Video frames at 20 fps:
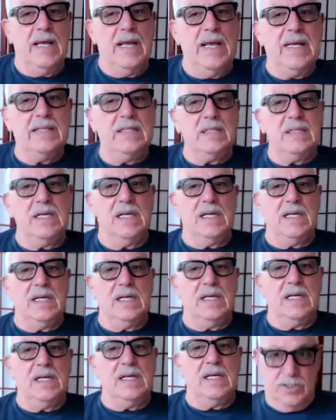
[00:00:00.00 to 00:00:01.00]
and
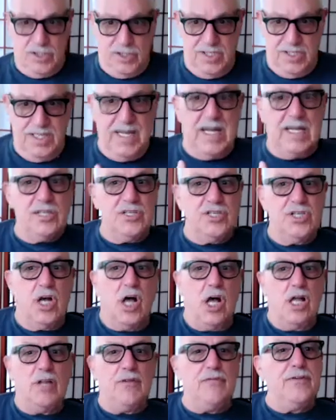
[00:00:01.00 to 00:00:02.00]
yes to
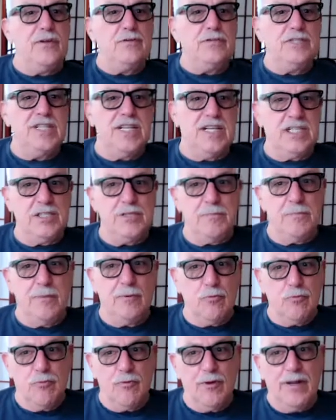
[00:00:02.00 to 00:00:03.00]
all of those things, but
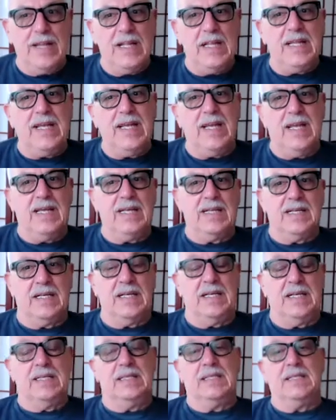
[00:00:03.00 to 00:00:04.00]
really,
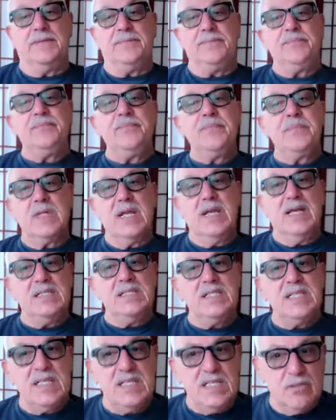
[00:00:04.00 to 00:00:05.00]

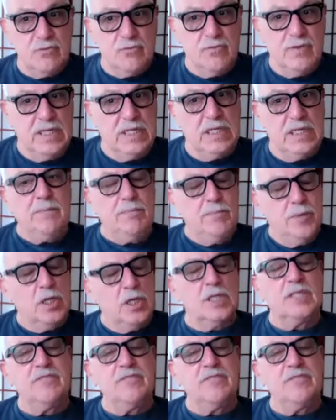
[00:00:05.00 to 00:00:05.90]
isn't it really part